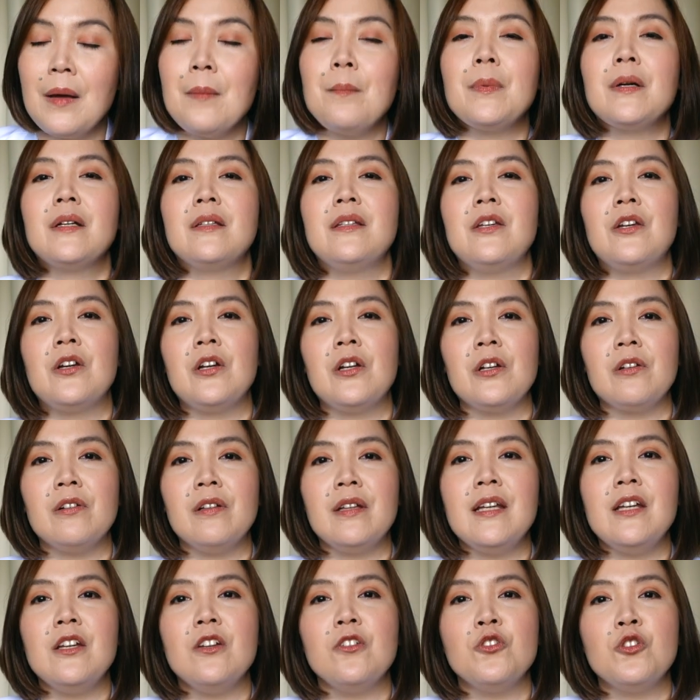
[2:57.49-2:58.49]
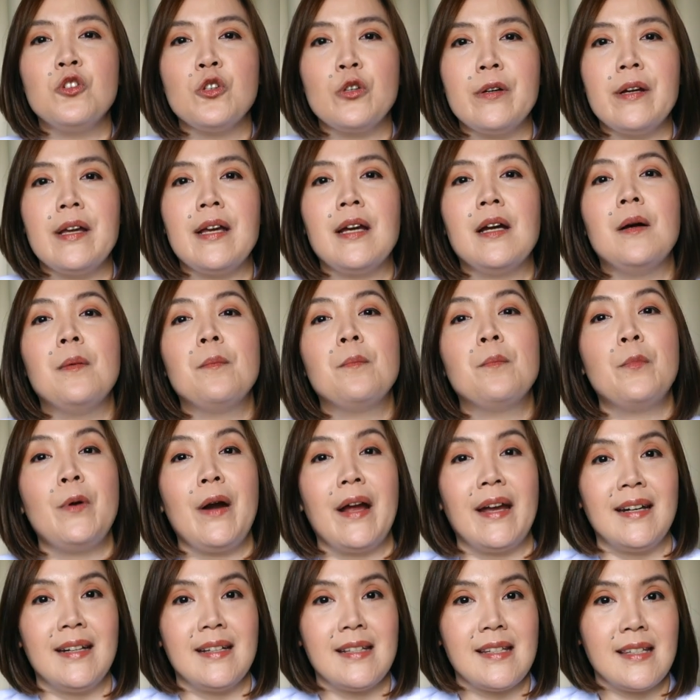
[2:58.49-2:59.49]
particularly during
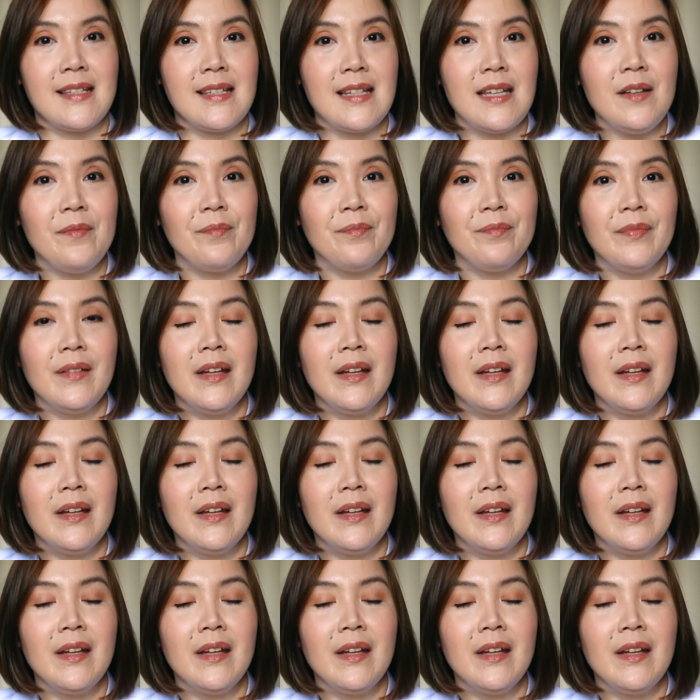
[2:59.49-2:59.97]
pregnancy.